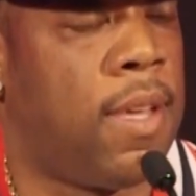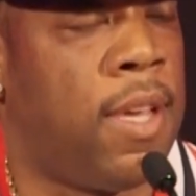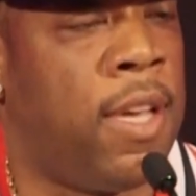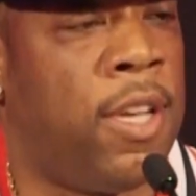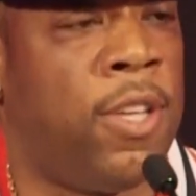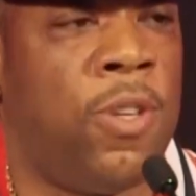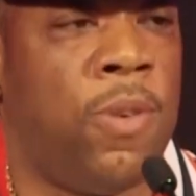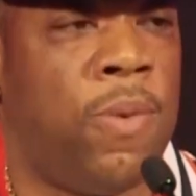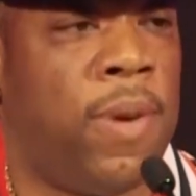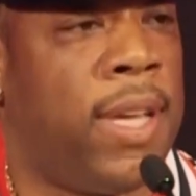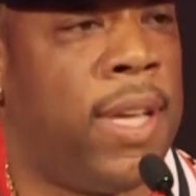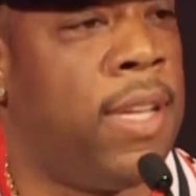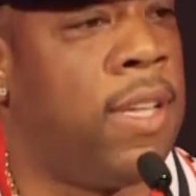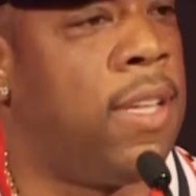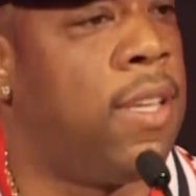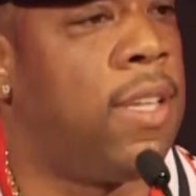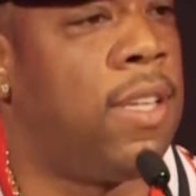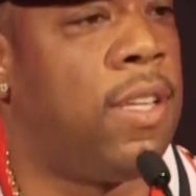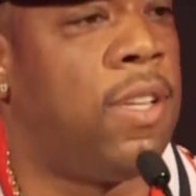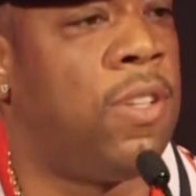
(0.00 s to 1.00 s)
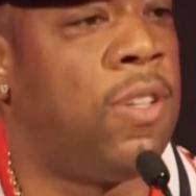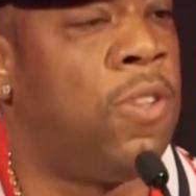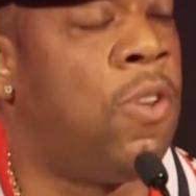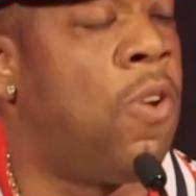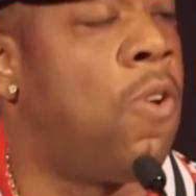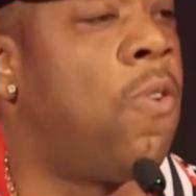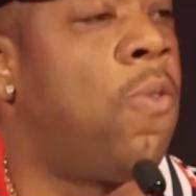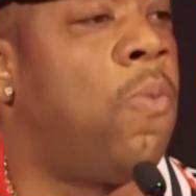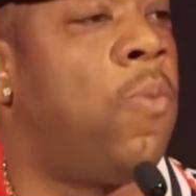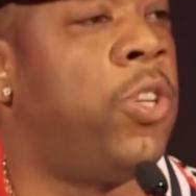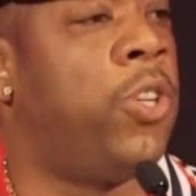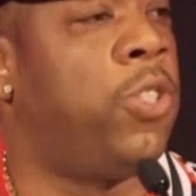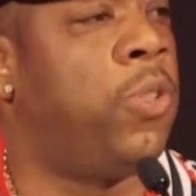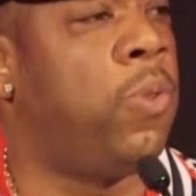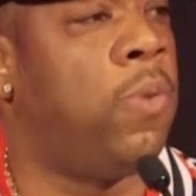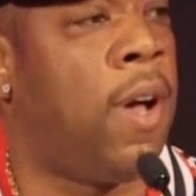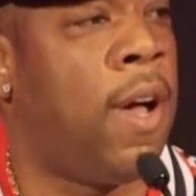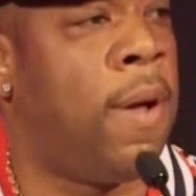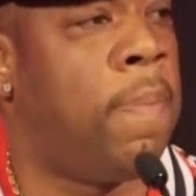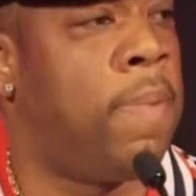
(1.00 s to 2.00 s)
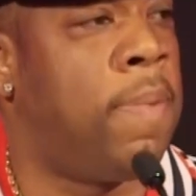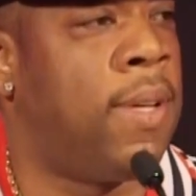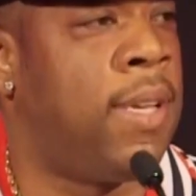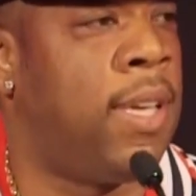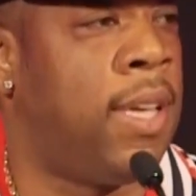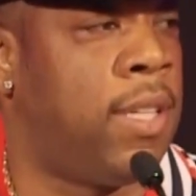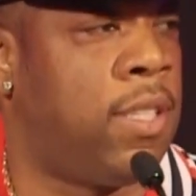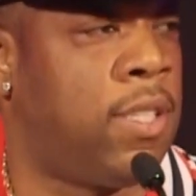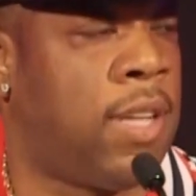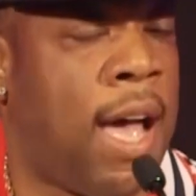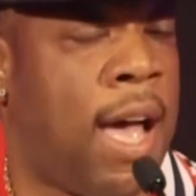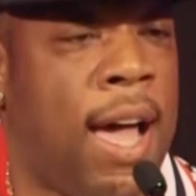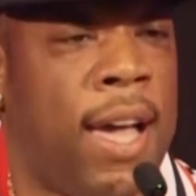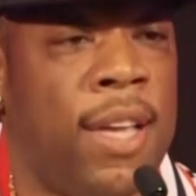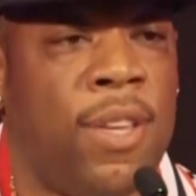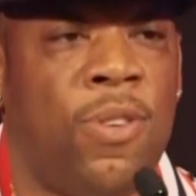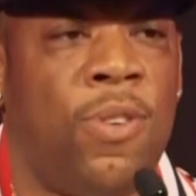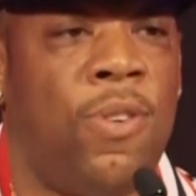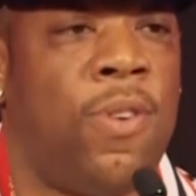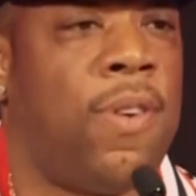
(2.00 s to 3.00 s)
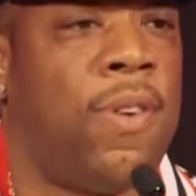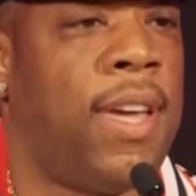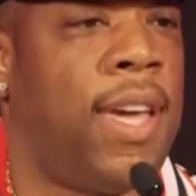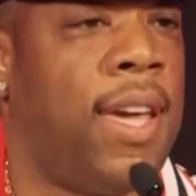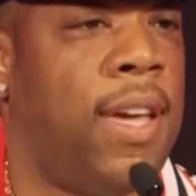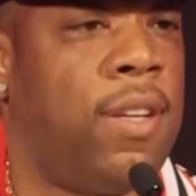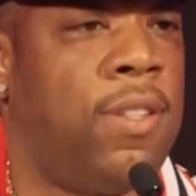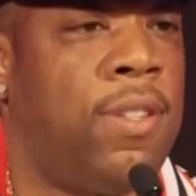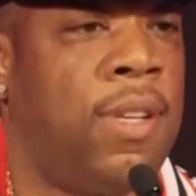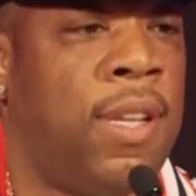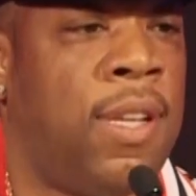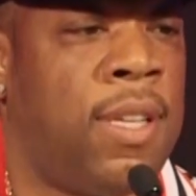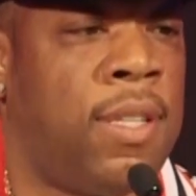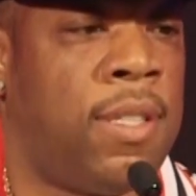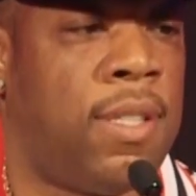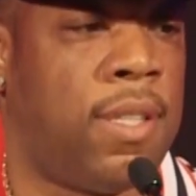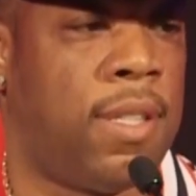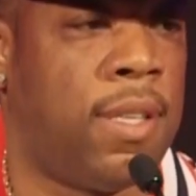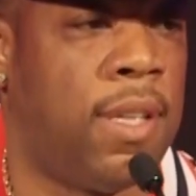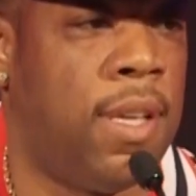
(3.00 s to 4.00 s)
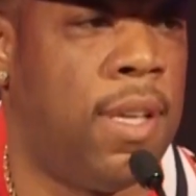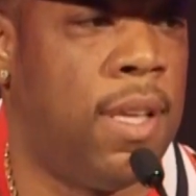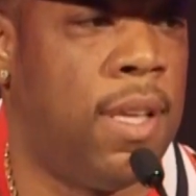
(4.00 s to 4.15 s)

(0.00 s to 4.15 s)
And you ain't knowing what you up against or how you gonna handle this.